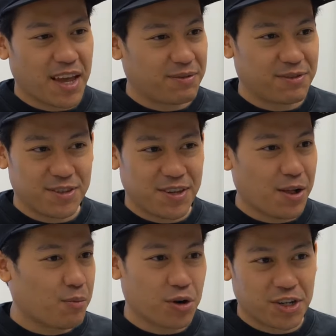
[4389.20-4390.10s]
sell
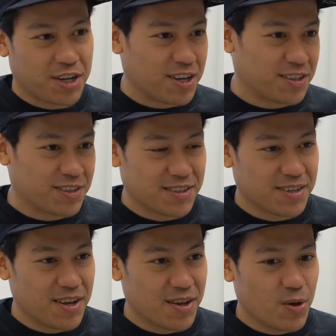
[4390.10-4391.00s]
more tickets,
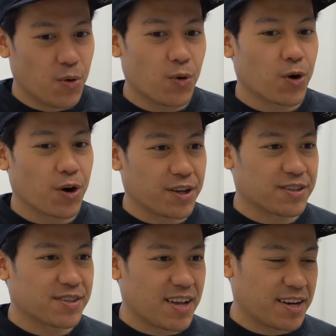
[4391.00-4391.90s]
or
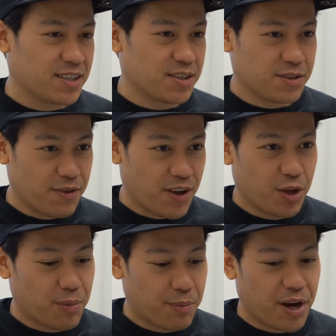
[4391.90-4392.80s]
it's, I need to
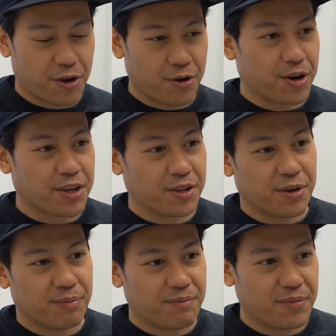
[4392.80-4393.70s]
develop a better
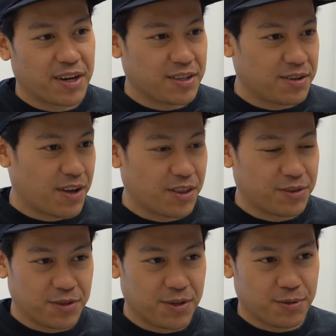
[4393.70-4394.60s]
curriculum, I need
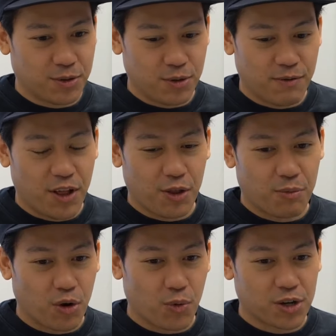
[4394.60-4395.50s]
to develop
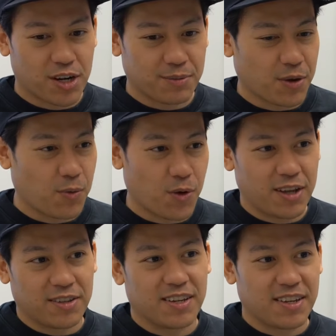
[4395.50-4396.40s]
more workshops. Like, what
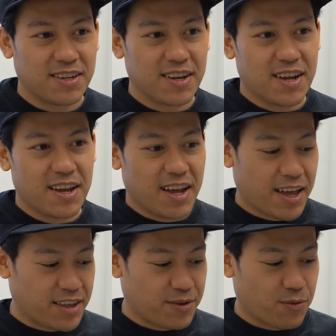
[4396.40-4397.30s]
is it?
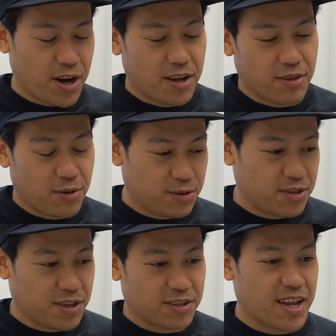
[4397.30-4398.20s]
And then writing those
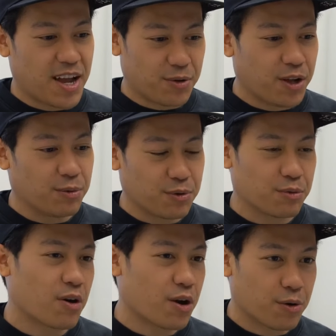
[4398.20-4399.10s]
things down will help you
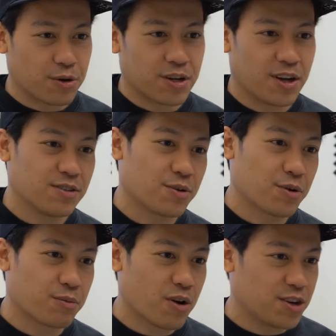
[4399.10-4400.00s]
prioritize your
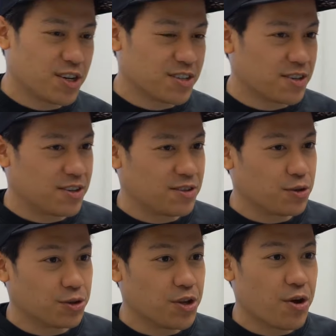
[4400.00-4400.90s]
own projects, because
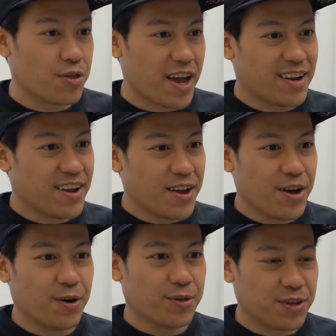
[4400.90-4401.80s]
you'll know that,
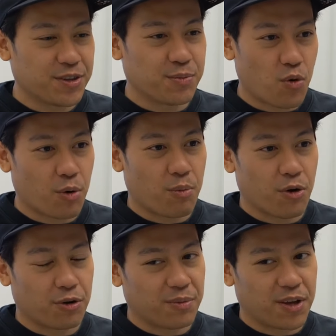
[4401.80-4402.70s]
oh, this is more
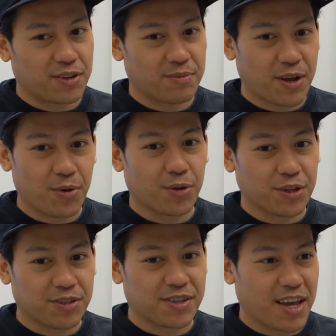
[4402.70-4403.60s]
important because my goal
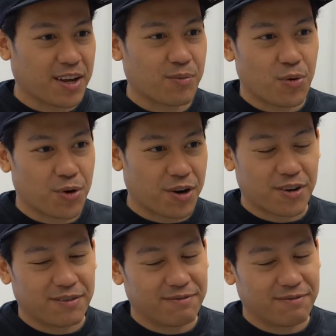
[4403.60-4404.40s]
is getting more